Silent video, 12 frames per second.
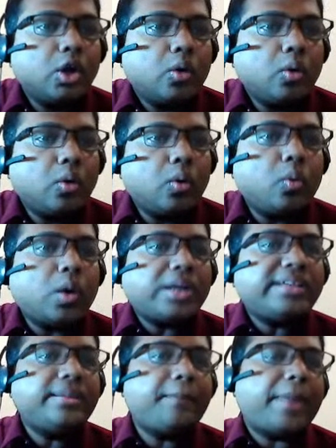
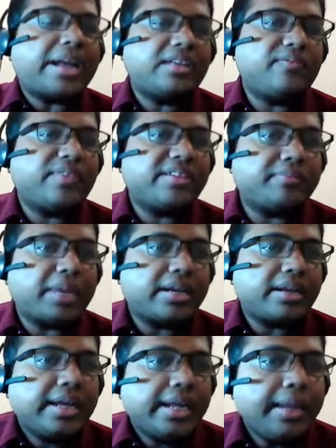What is impact
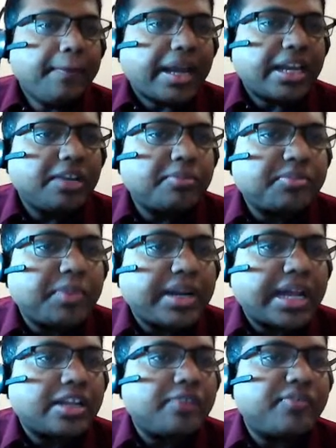investment? Impact
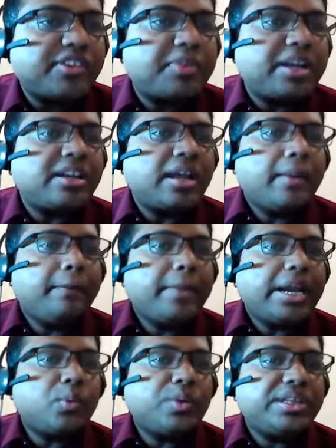investment are investment
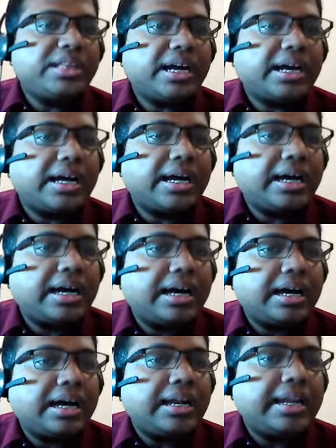made with
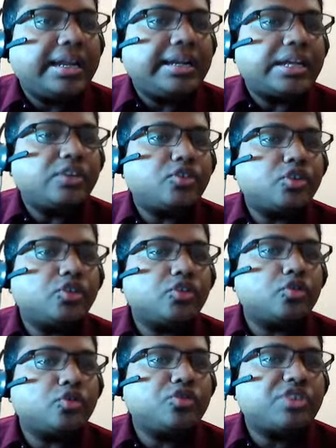the intentions
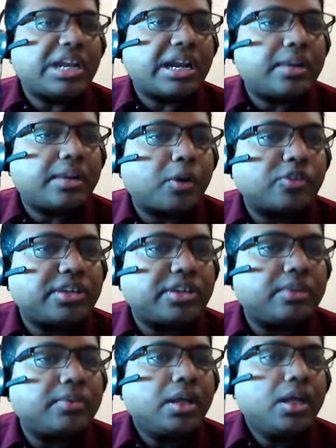to generate
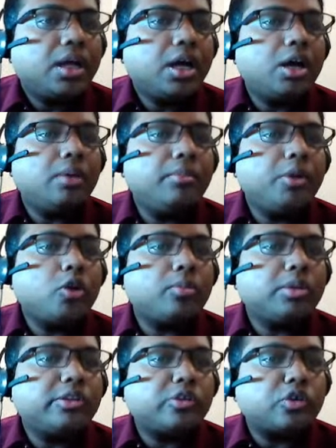positive,
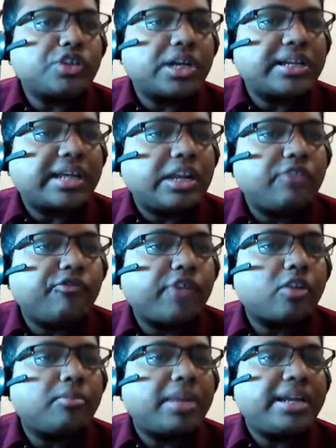measurable social and
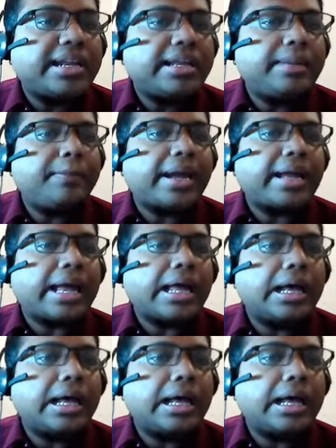environmental impact